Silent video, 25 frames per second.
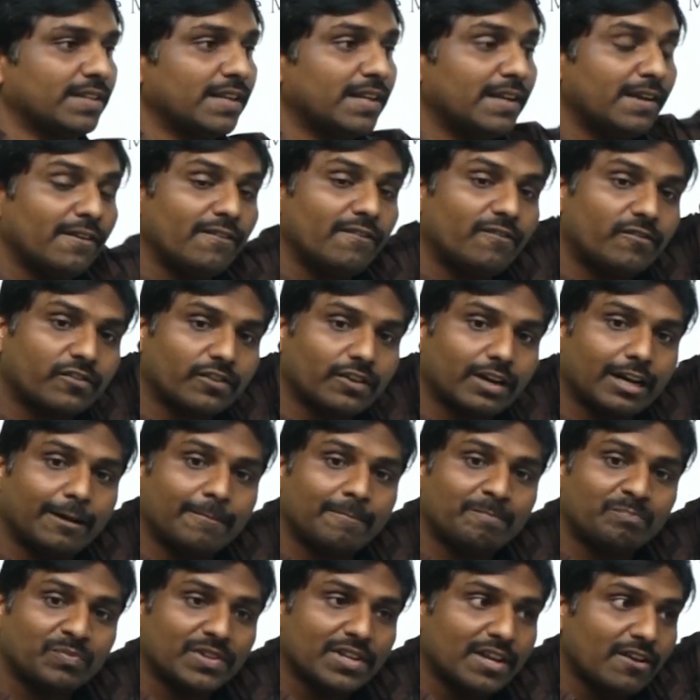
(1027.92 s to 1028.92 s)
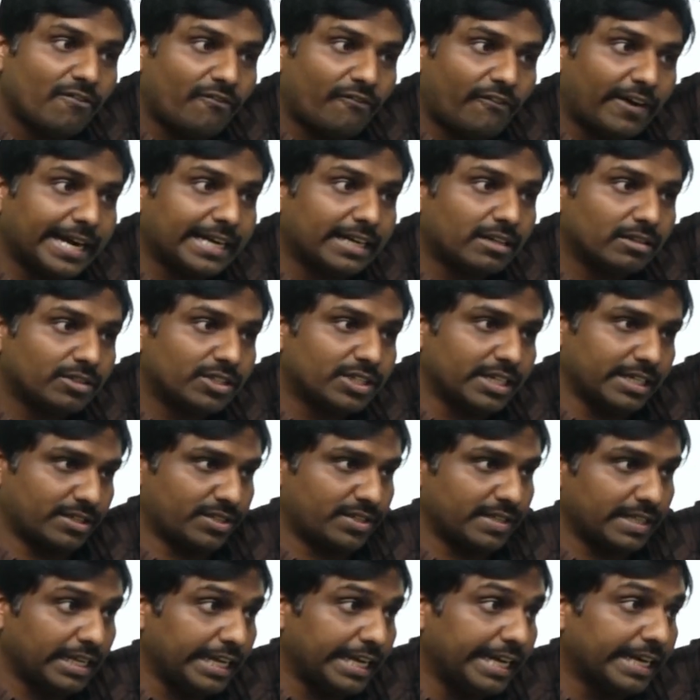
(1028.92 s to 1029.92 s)
from fighter jets,
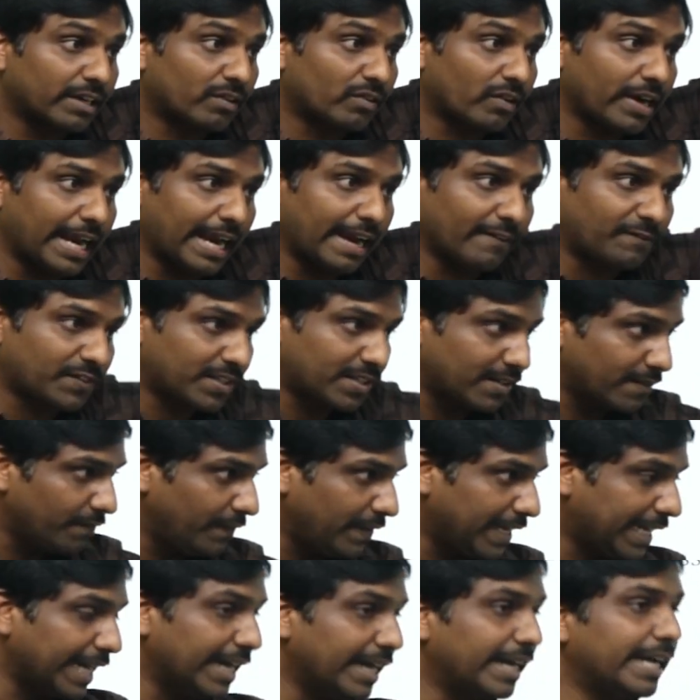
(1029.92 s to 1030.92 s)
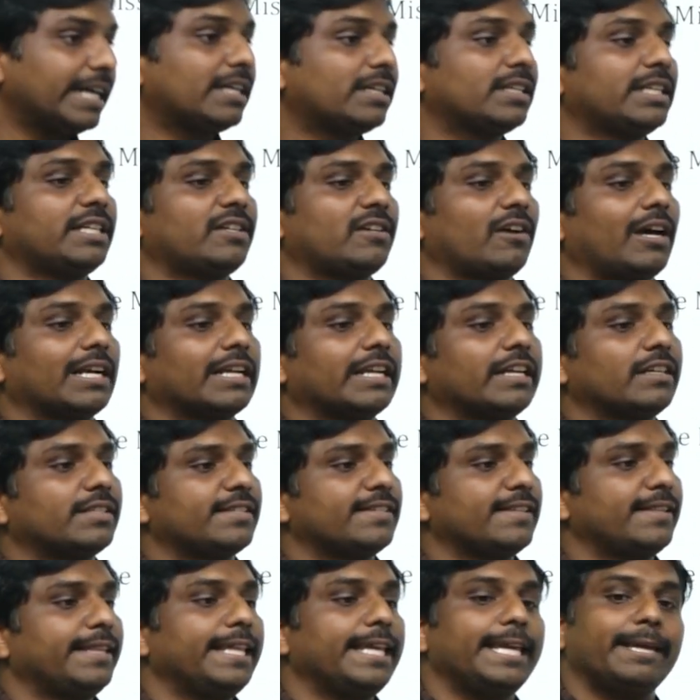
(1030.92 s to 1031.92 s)
aircrafts, we can hit the targets in
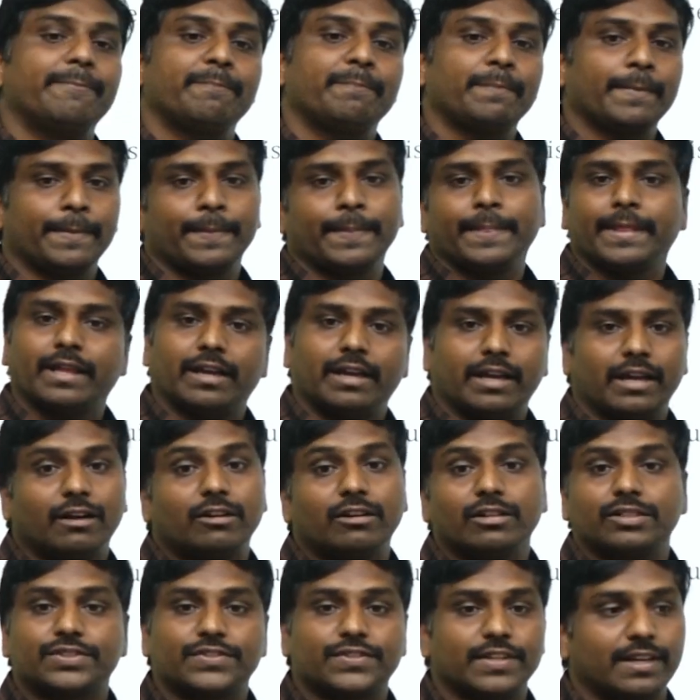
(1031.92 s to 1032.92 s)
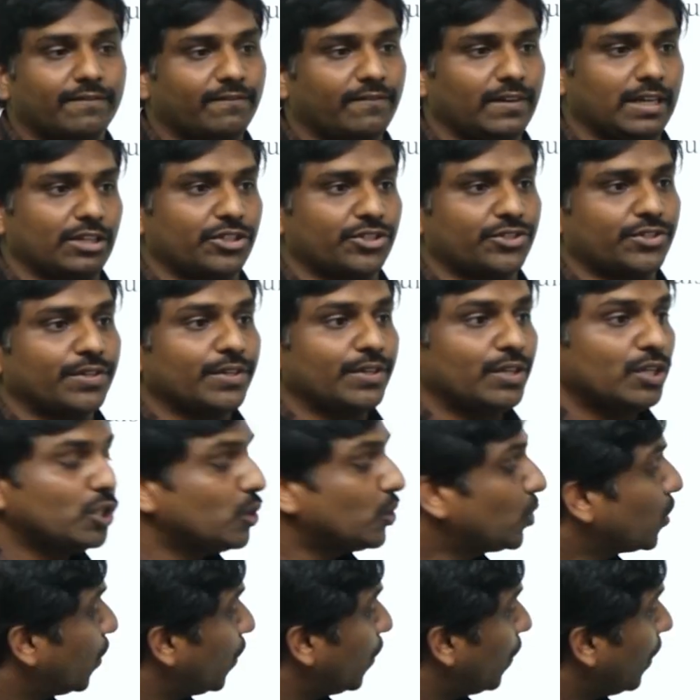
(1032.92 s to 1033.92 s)
the Earth's surface.
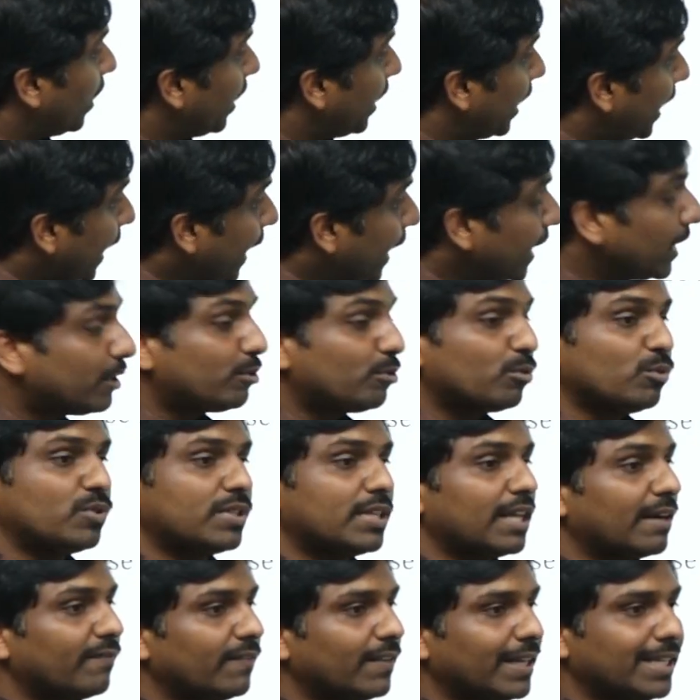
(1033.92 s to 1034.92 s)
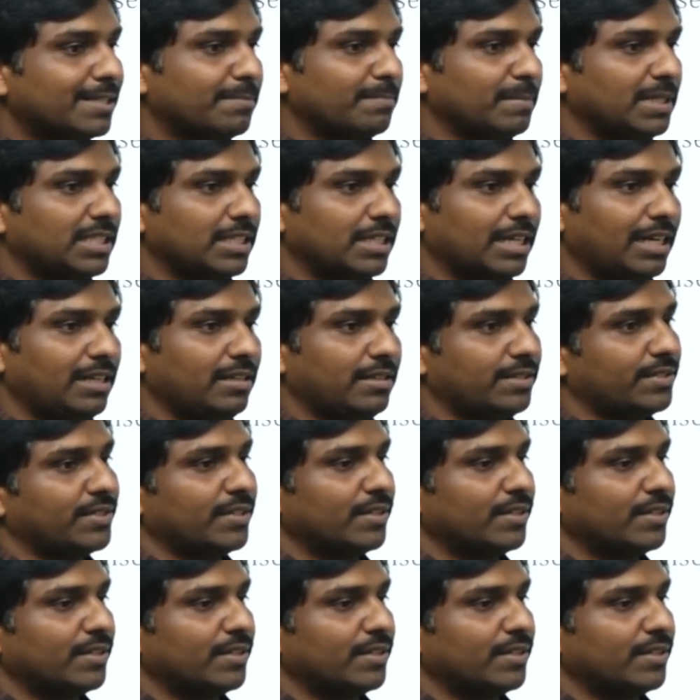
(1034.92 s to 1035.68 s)
So air to surface missiles.